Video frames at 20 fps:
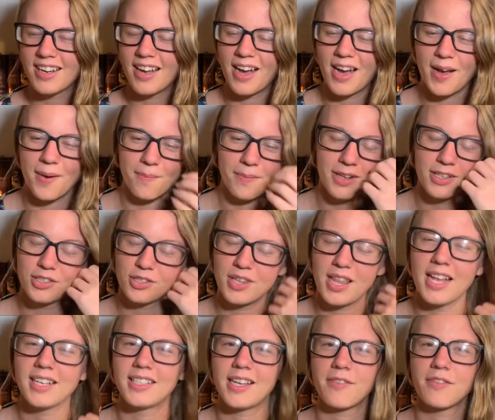And so
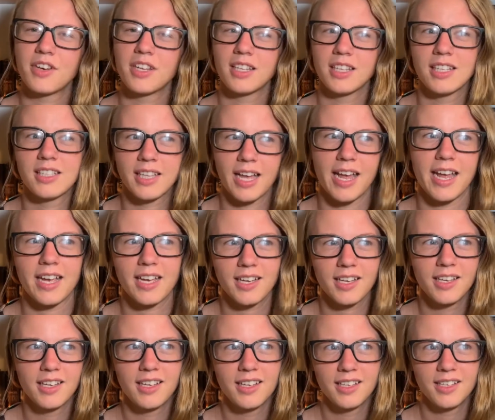that definitely like
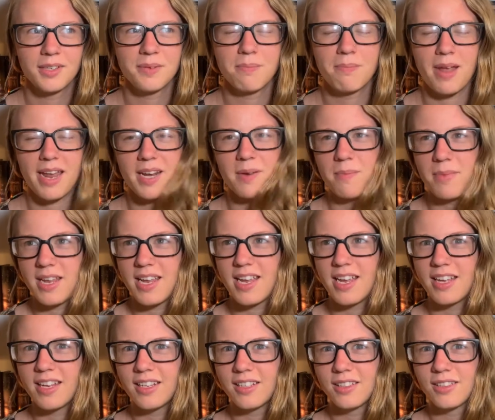made
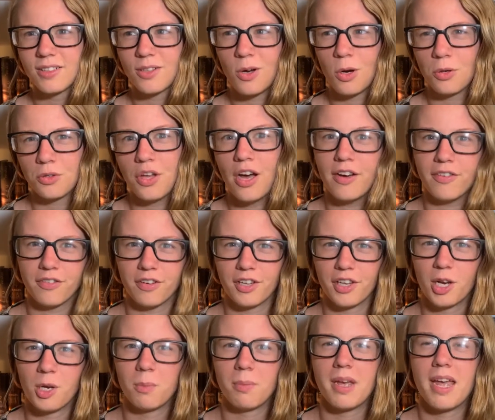me hold off for a
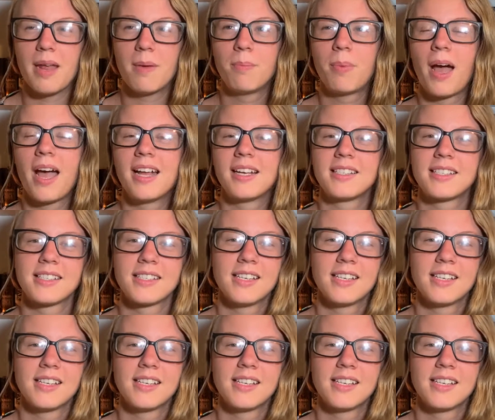little bit, but